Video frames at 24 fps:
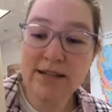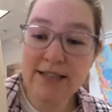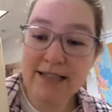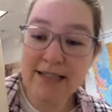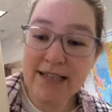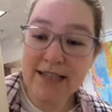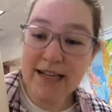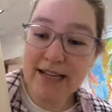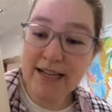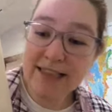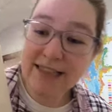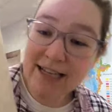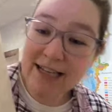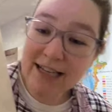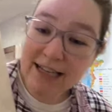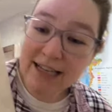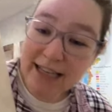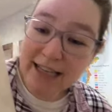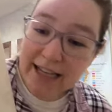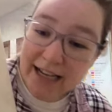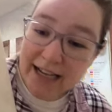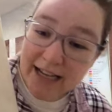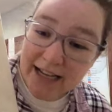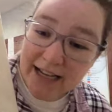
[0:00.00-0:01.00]
decide the
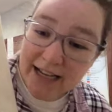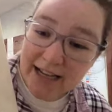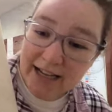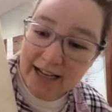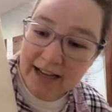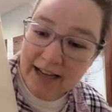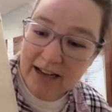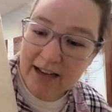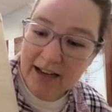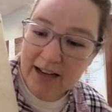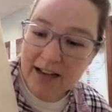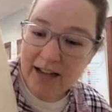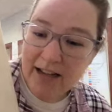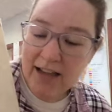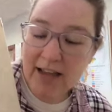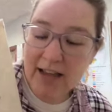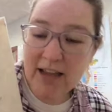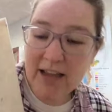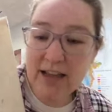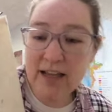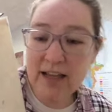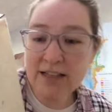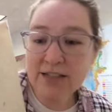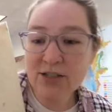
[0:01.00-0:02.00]
clay
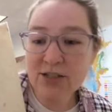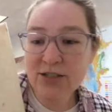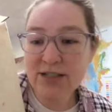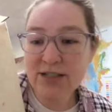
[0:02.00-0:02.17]
and